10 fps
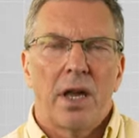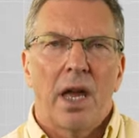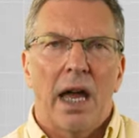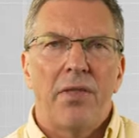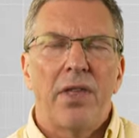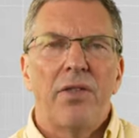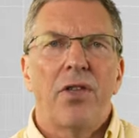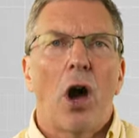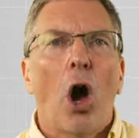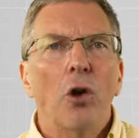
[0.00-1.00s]
And then the
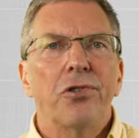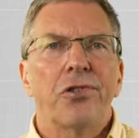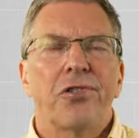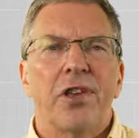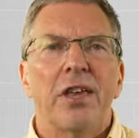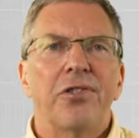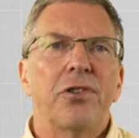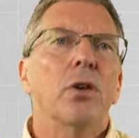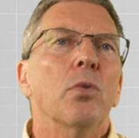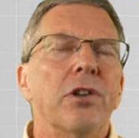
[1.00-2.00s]
host says to
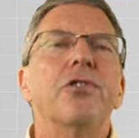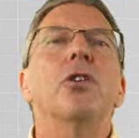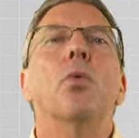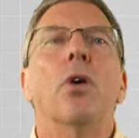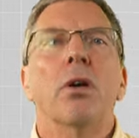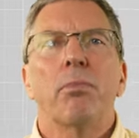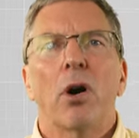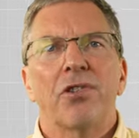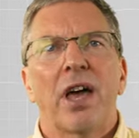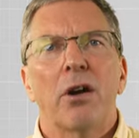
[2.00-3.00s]
you, which do you want,
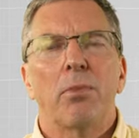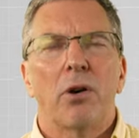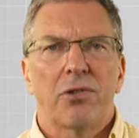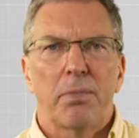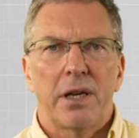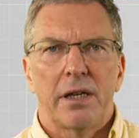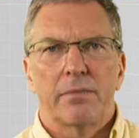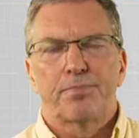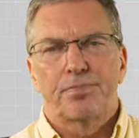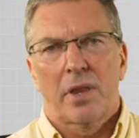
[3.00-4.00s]
box A or box B?
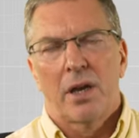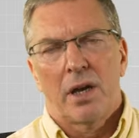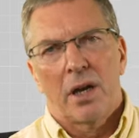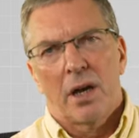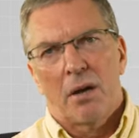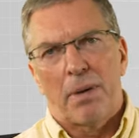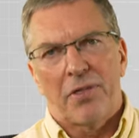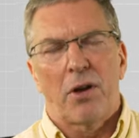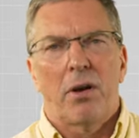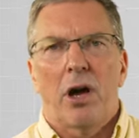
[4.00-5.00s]
But
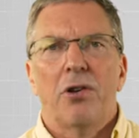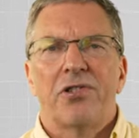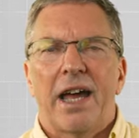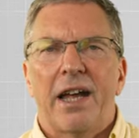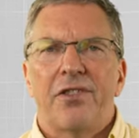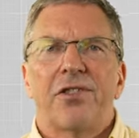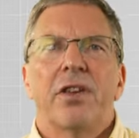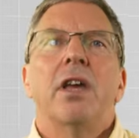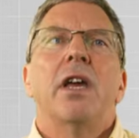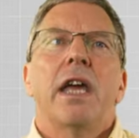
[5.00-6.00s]
the host adds,
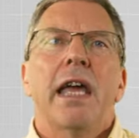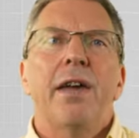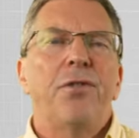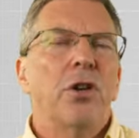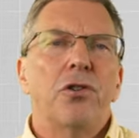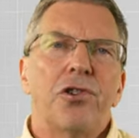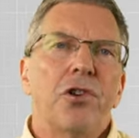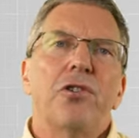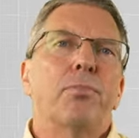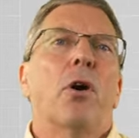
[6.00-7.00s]
if you
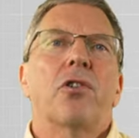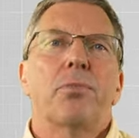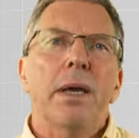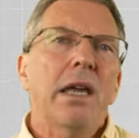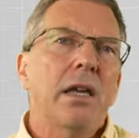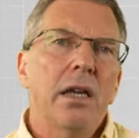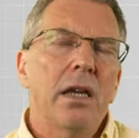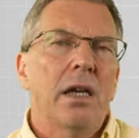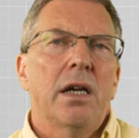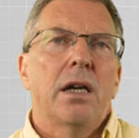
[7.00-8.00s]
choose box B,
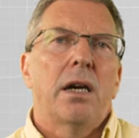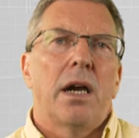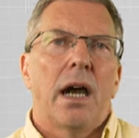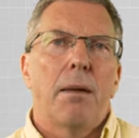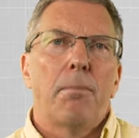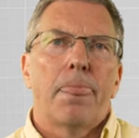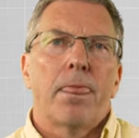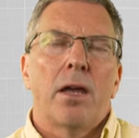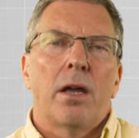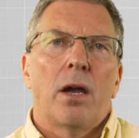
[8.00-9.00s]

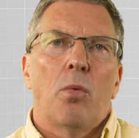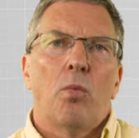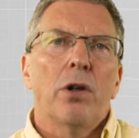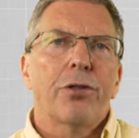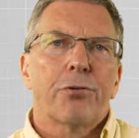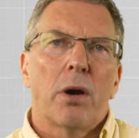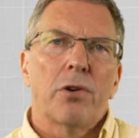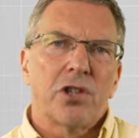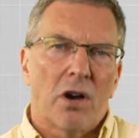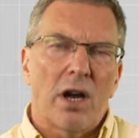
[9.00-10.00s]
we'll throw a
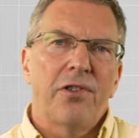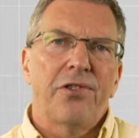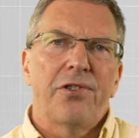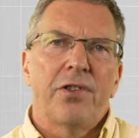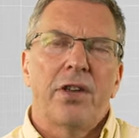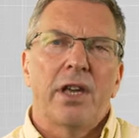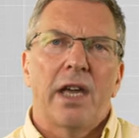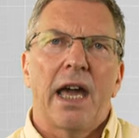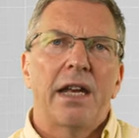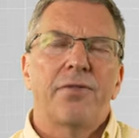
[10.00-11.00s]
dice,
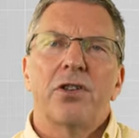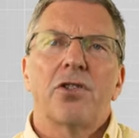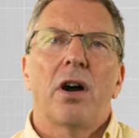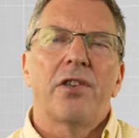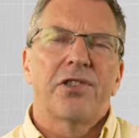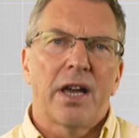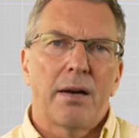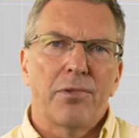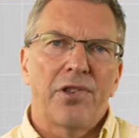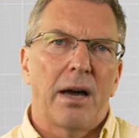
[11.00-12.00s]
and if the dice
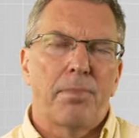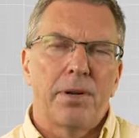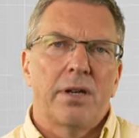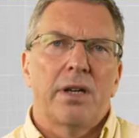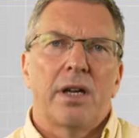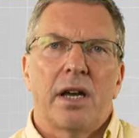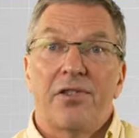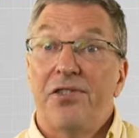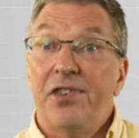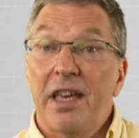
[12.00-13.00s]
comes up
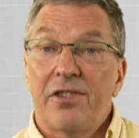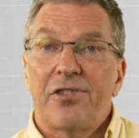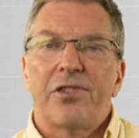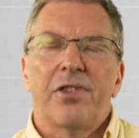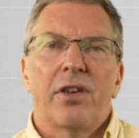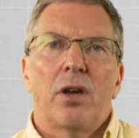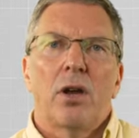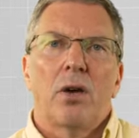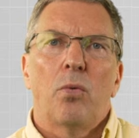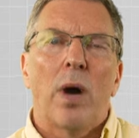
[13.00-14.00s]
6,
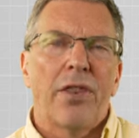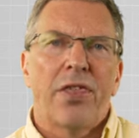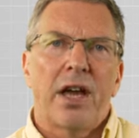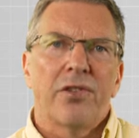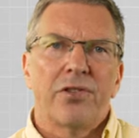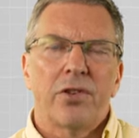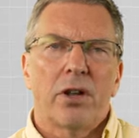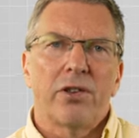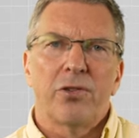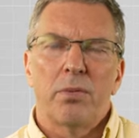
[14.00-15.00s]

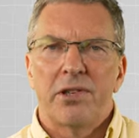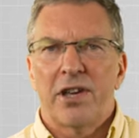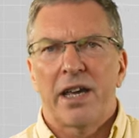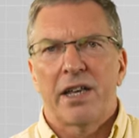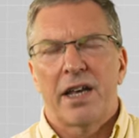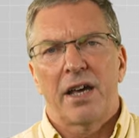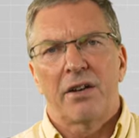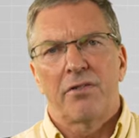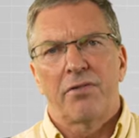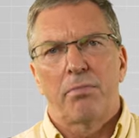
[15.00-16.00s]
$1,000 will be taken out
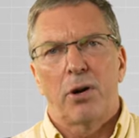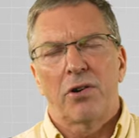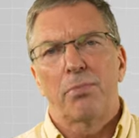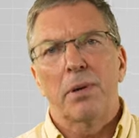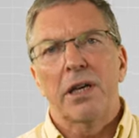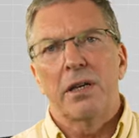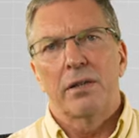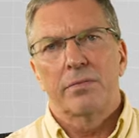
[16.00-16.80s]
of box B.